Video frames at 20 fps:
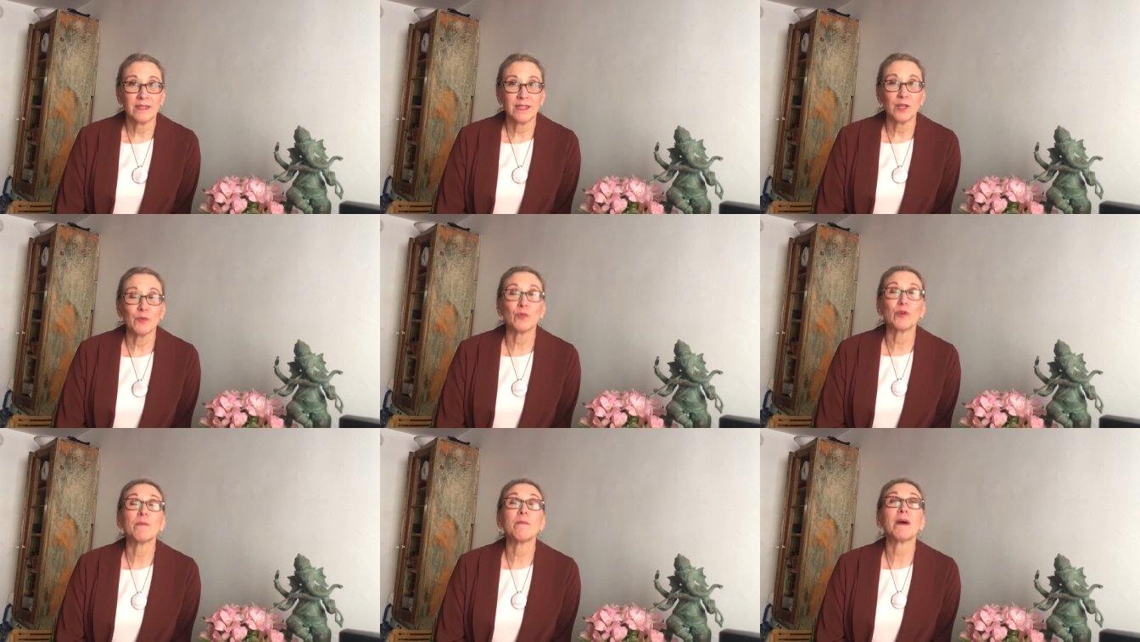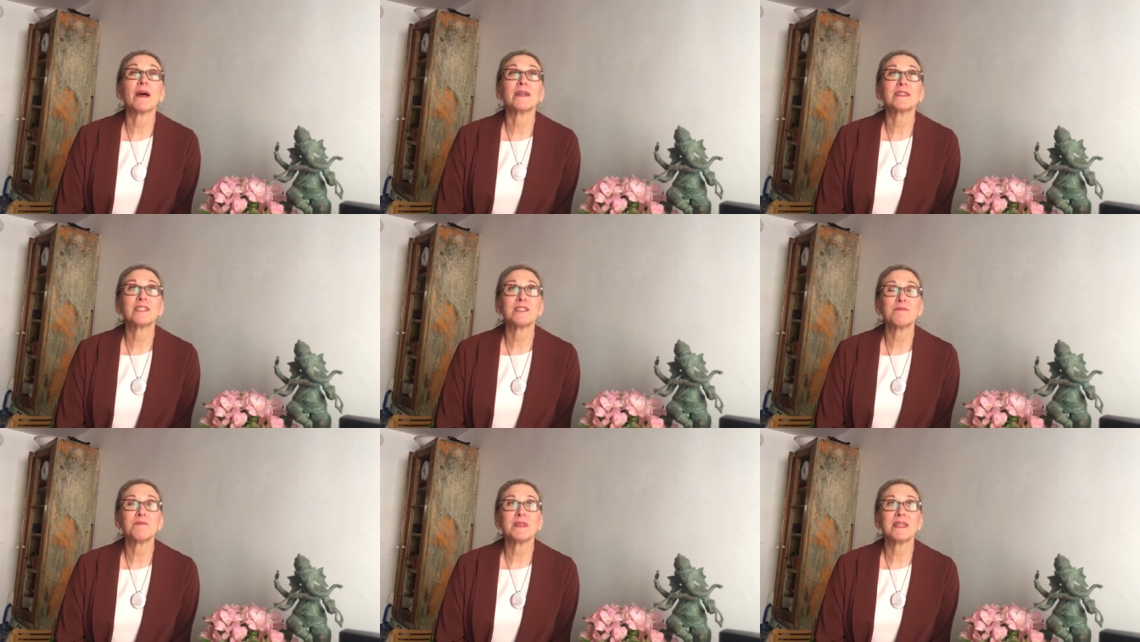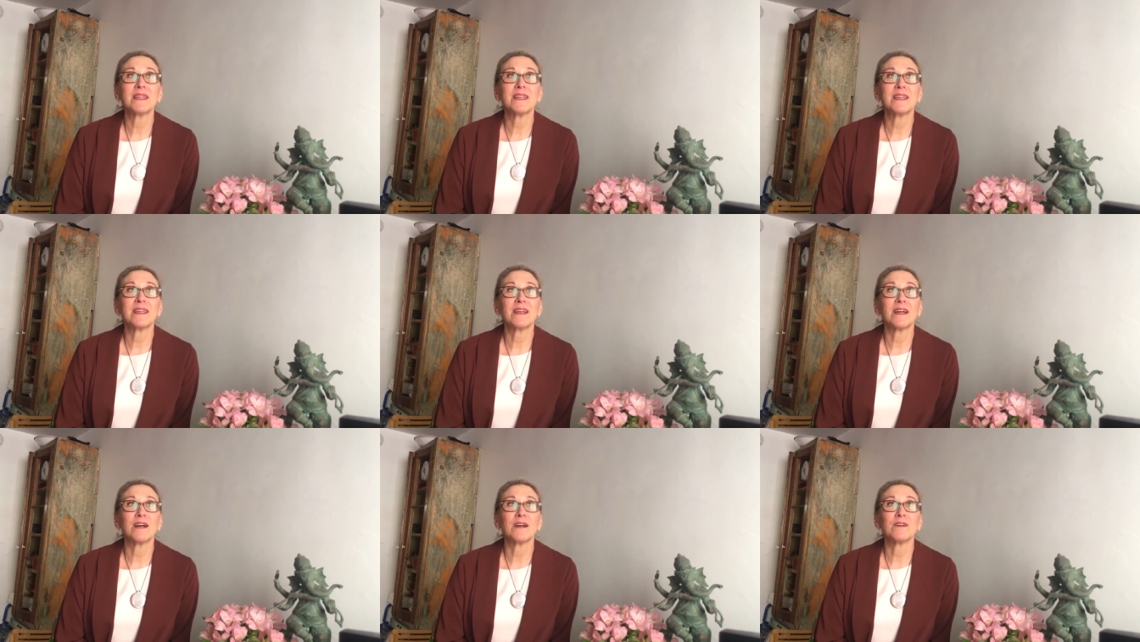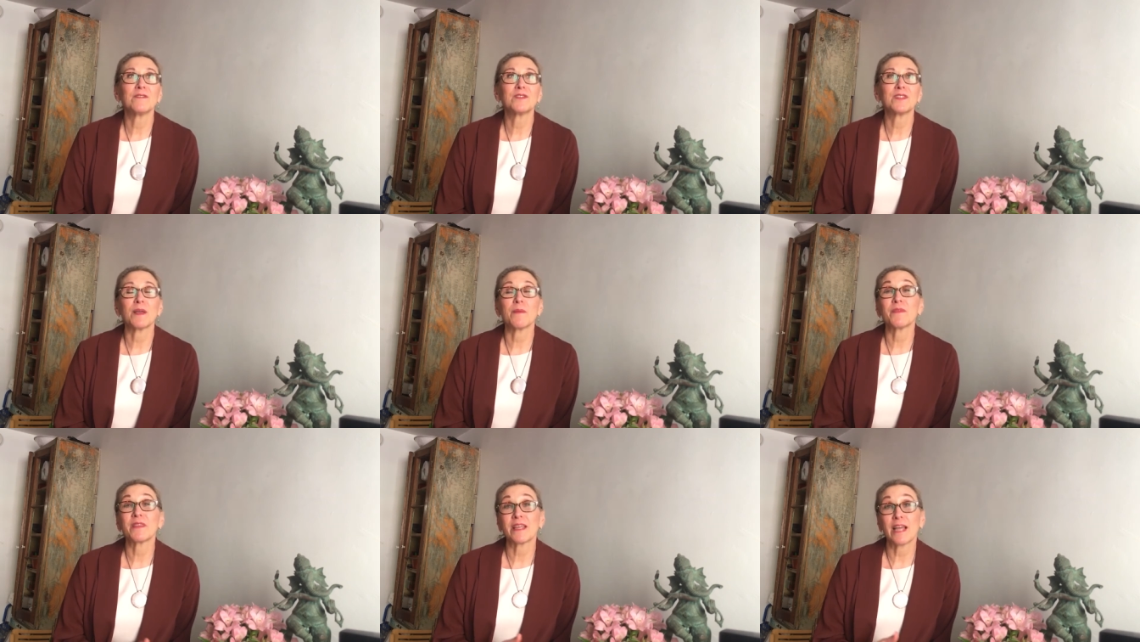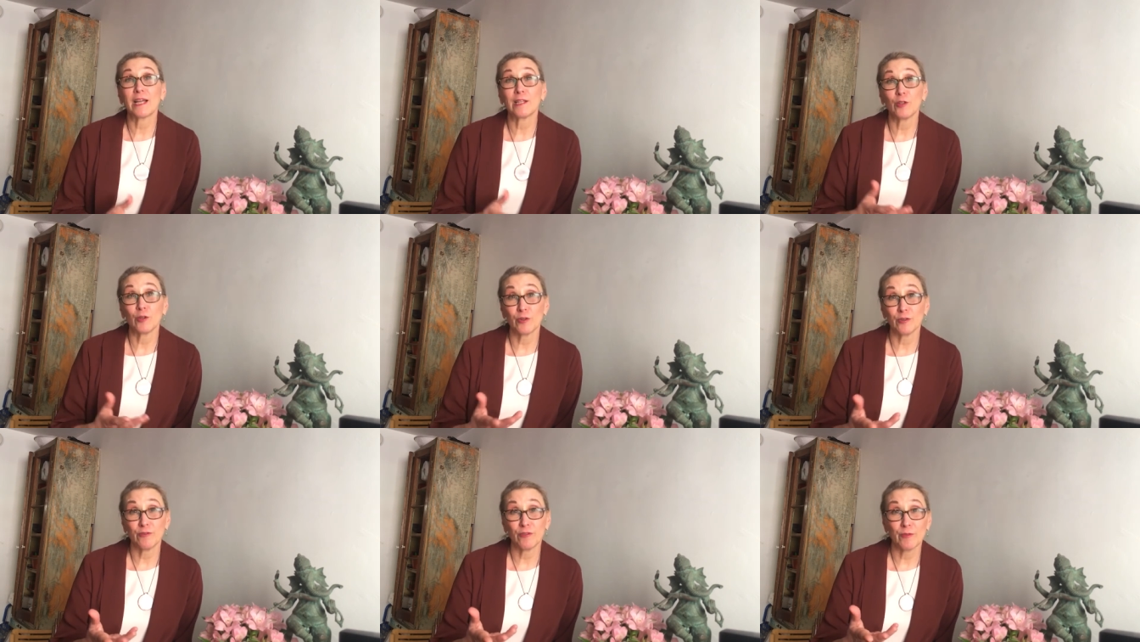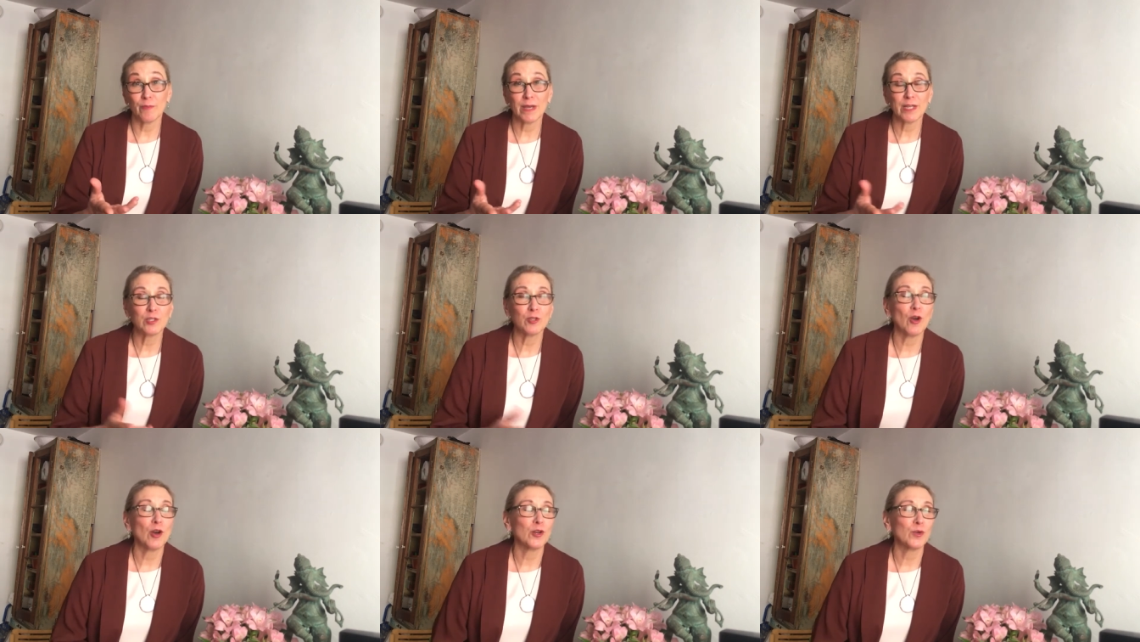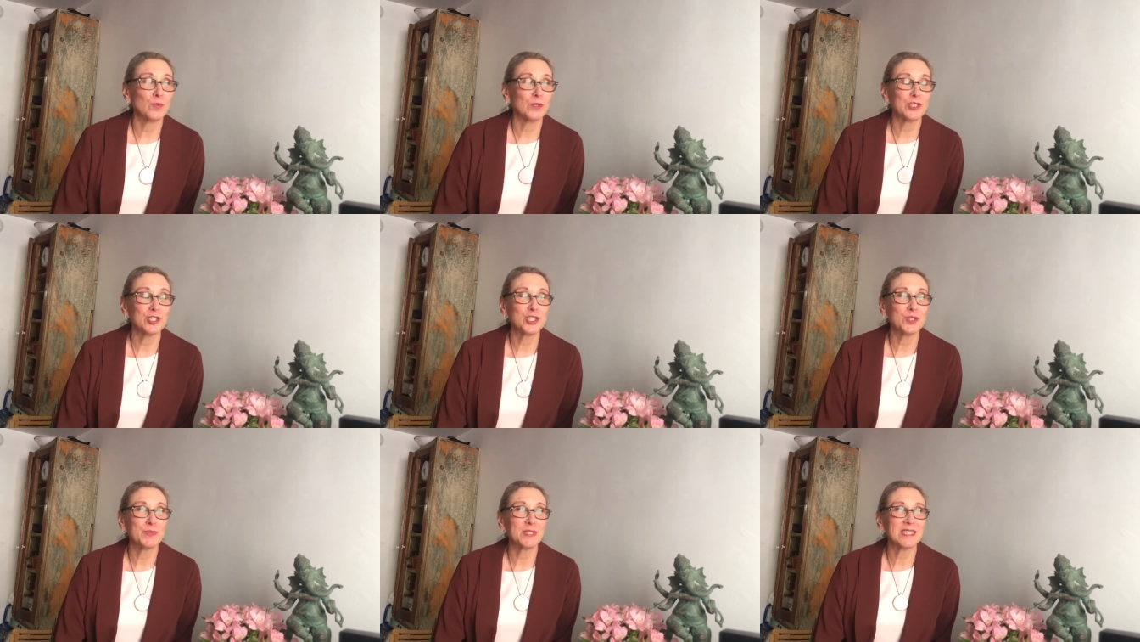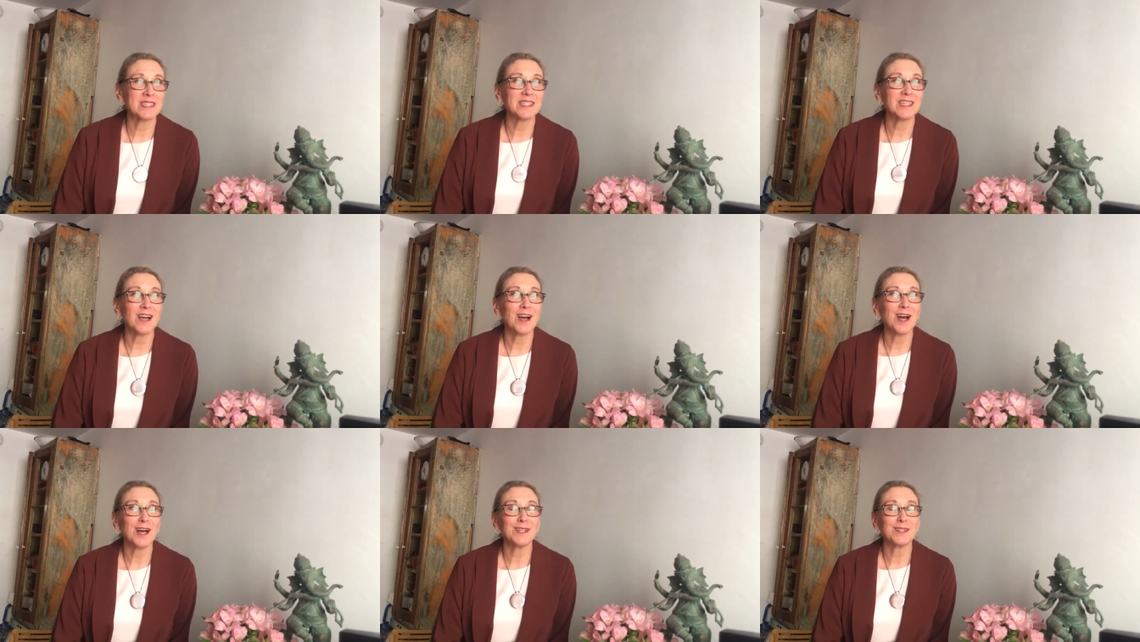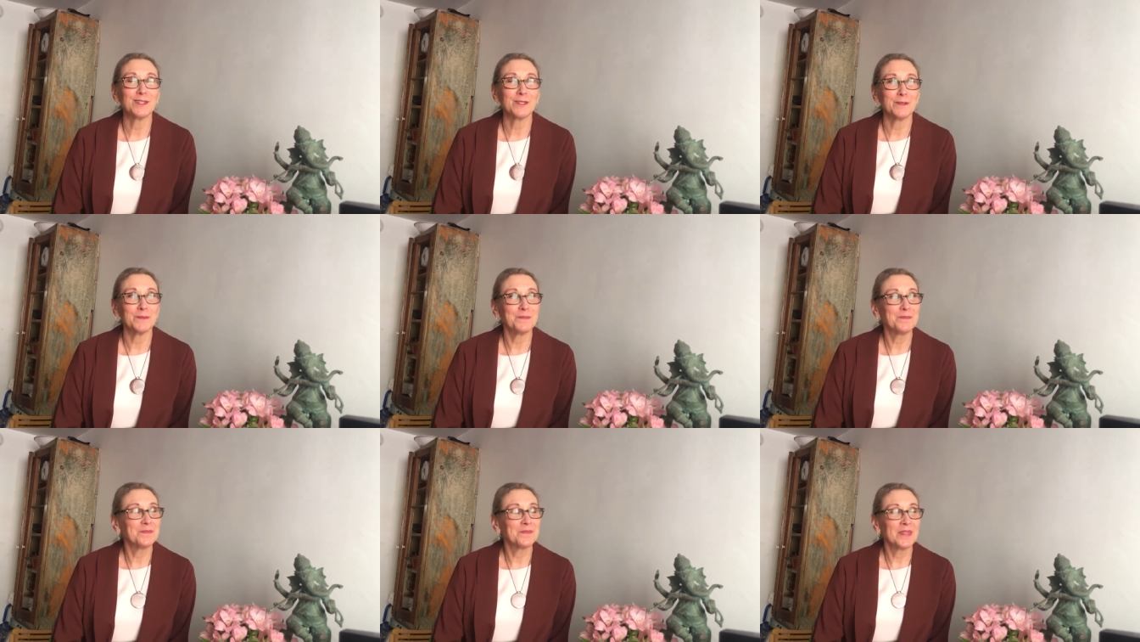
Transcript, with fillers: It reminded me of something I learned from my daughter when she was a toddler